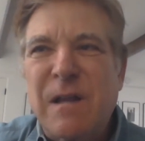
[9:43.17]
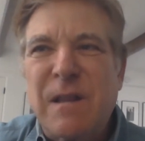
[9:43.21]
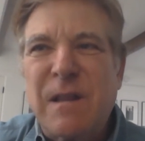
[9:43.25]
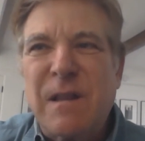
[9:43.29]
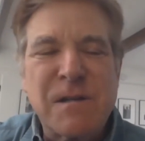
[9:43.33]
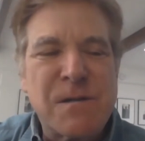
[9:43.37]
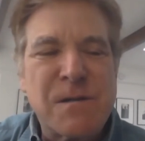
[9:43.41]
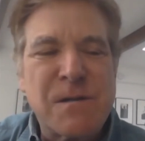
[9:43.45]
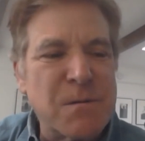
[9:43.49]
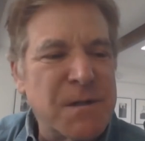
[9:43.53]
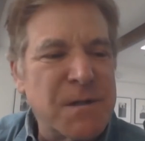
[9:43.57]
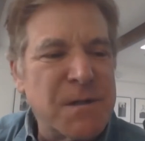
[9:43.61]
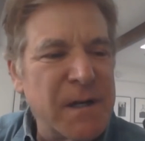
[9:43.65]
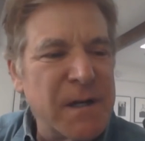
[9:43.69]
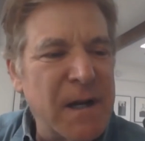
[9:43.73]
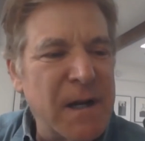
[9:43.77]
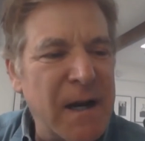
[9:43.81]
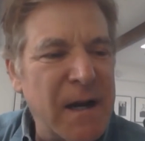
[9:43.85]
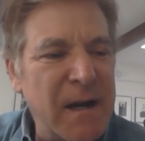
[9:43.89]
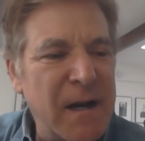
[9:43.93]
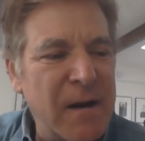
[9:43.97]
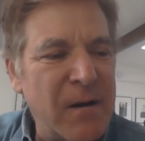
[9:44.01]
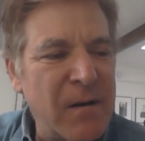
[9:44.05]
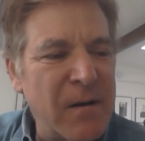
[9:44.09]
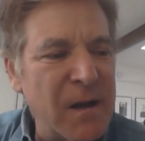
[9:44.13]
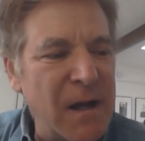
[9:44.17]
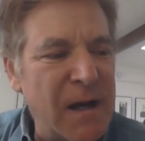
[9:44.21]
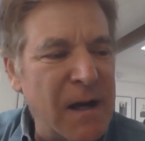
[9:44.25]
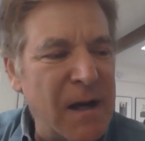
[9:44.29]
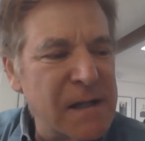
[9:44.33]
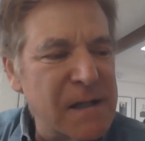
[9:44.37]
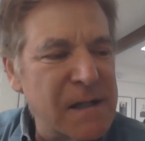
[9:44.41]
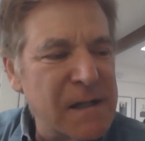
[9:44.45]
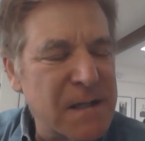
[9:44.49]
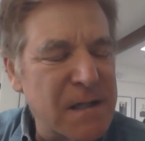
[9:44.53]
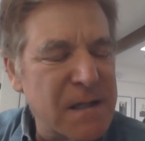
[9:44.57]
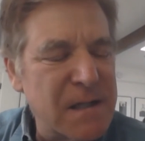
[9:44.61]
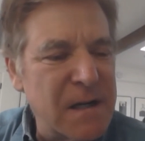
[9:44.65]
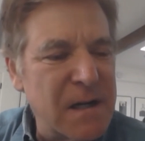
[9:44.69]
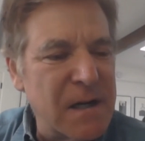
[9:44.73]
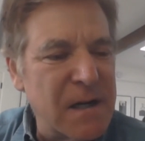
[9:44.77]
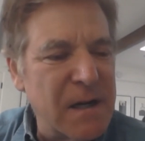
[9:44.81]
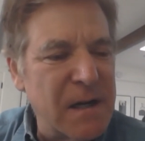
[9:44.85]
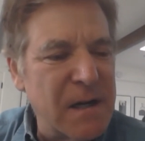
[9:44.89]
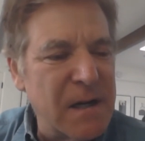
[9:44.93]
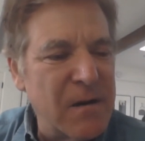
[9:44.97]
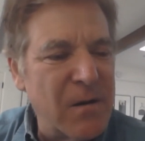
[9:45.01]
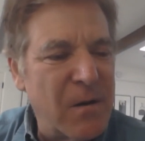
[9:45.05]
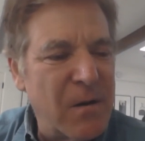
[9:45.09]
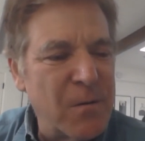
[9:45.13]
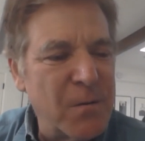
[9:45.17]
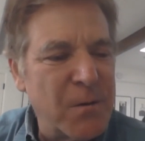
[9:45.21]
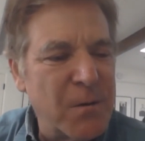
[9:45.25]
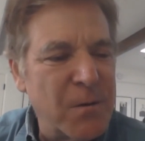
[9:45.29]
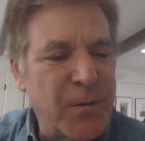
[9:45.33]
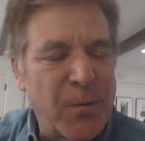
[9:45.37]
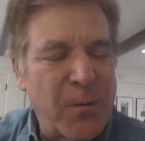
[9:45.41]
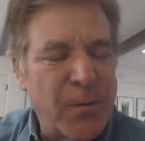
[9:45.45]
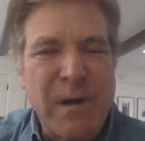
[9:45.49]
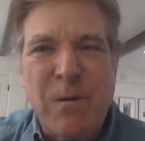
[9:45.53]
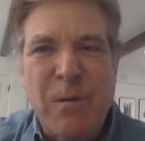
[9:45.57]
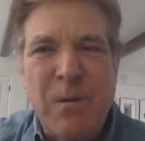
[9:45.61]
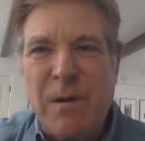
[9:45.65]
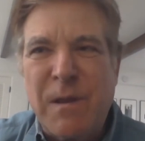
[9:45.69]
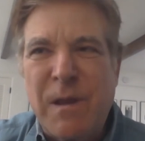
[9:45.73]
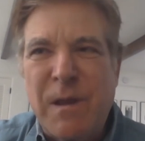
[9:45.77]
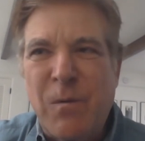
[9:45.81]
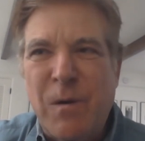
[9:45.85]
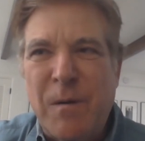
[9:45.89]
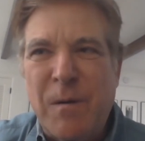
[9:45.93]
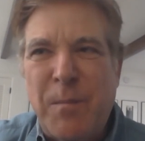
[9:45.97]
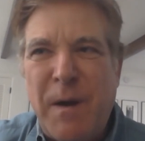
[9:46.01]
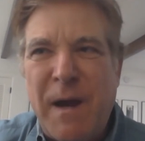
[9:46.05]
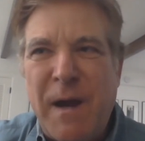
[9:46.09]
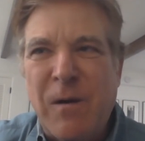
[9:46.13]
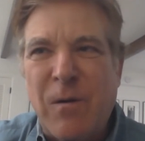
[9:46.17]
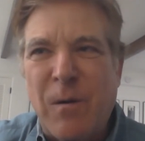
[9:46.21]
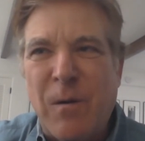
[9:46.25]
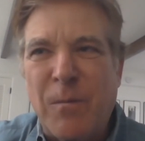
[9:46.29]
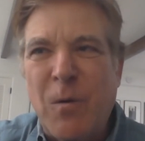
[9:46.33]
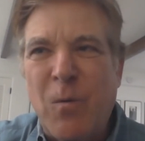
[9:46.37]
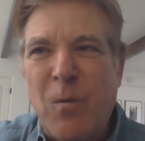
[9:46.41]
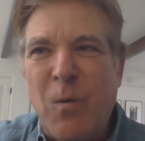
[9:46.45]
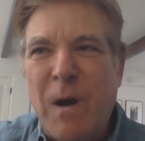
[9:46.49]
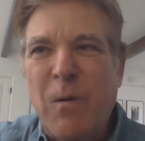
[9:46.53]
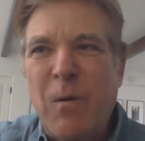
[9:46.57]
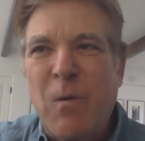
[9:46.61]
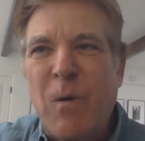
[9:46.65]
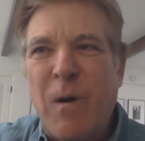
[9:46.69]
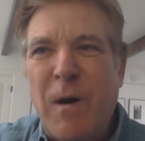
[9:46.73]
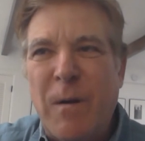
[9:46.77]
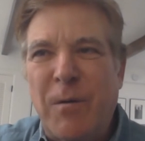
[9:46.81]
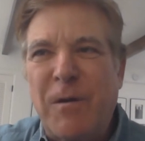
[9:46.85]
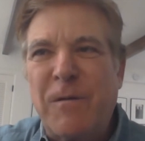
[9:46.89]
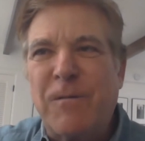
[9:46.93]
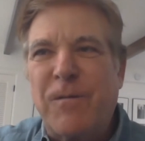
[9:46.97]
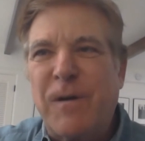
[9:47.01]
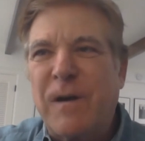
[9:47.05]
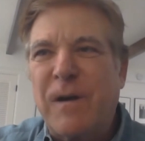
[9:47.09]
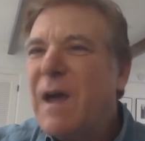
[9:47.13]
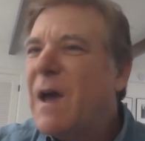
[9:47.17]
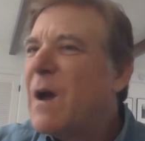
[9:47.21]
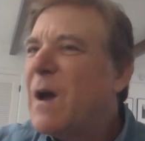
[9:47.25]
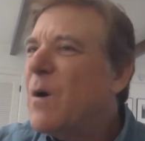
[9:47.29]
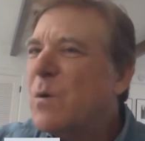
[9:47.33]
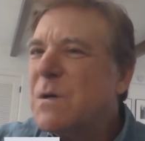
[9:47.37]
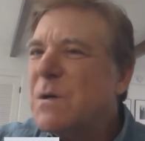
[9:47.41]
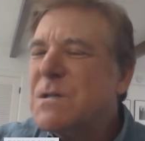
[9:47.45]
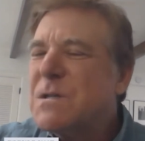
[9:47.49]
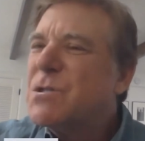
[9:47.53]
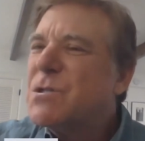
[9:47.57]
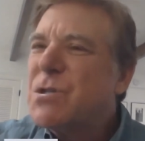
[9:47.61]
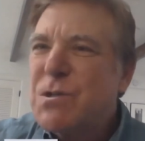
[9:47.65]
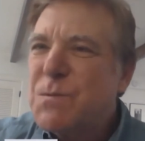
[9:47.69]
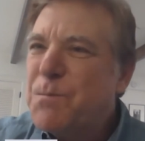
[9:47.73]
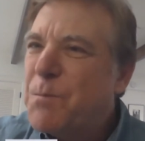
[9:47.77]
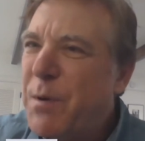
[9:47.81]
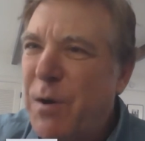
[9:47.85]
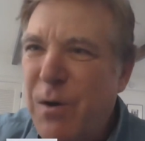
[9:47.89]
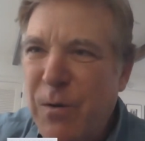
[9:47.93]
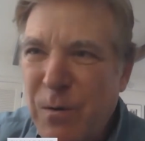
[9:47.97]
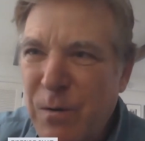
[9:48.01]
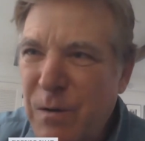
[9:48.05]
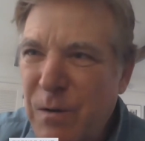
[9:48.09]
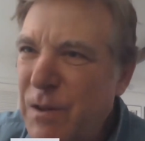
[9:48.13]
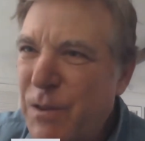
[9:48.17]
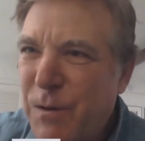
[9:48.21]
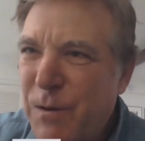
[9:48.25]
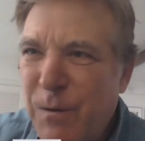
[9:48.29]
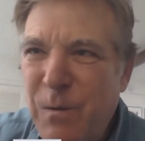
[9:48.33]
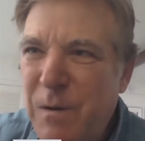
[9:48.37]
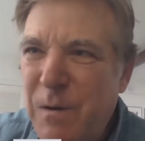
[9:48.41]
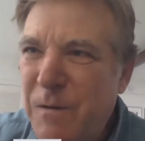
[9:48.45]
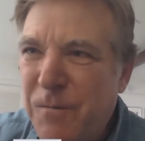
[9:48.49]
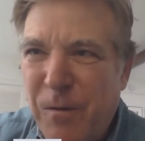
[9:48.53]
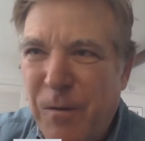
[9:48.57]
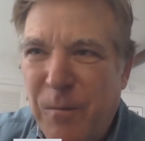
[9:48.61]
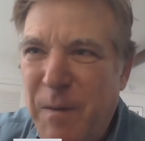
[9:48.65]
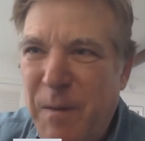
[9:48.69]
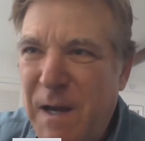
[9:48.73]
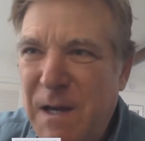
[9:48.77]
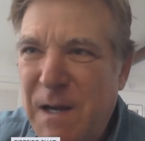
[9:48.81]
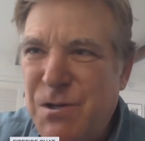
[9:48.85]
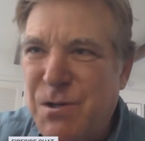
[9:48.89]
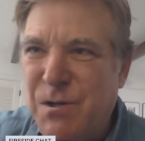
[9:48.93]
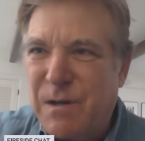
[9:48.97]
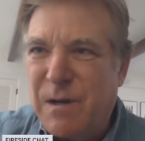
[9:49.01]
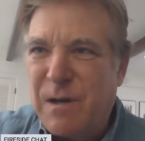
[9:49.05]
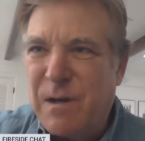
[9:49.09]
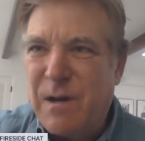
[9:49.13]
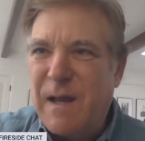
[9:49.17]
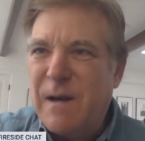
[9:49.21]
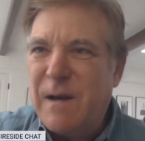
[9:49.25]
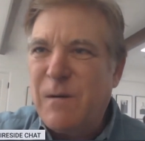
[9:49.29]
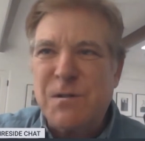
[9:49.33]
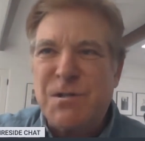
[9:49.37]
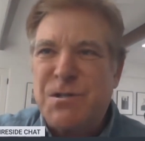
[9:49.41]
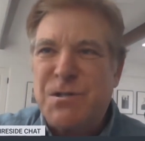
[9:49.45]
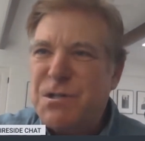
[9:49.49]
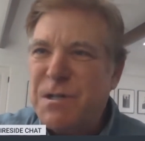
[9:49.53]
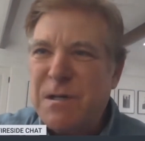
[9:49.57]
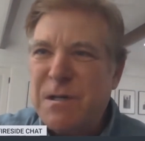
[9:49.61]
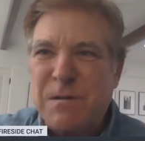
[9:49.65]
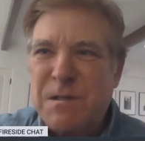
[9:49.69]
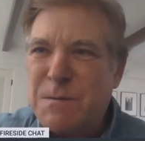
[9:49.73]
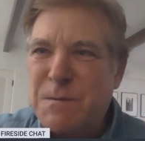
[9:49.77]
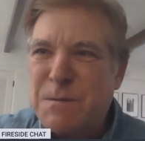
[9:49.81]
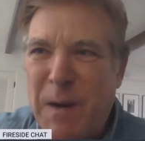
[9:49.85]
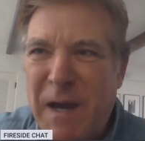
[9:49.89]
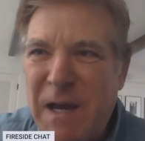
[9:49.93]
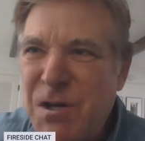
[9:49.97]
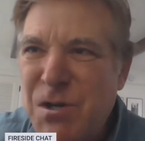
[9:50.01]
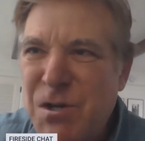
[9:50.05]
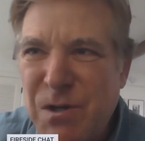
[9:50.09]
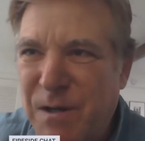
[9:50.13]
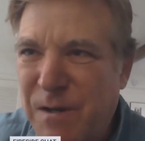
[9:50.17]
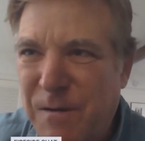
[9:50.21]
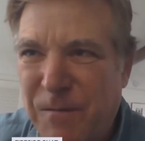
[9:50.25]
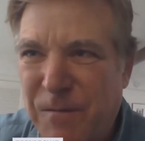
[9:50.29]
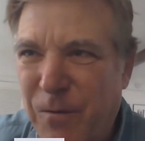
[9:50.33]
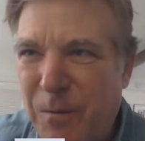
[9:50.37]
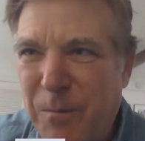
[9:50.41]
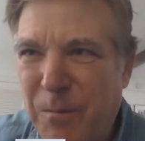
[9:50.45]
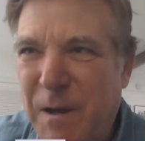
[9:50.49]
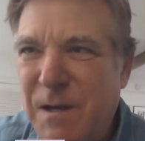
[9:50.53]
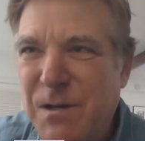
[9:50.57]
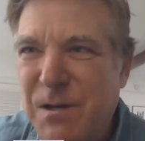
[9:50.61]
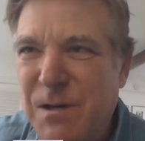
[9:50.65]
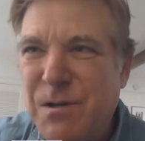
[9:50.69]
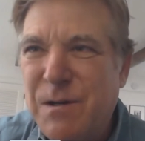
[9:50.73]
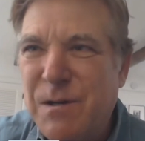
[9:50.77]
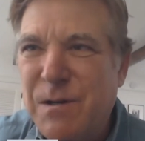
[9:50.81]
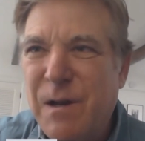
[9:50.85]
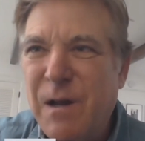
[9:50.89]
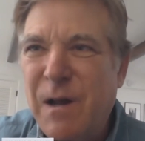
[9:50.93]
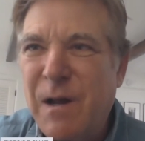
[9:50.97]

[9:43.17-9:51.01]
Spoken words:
This was United Airlines in 2003 when they went bankrupt. The way we were able to fix was purely through information, and it was geospatial information.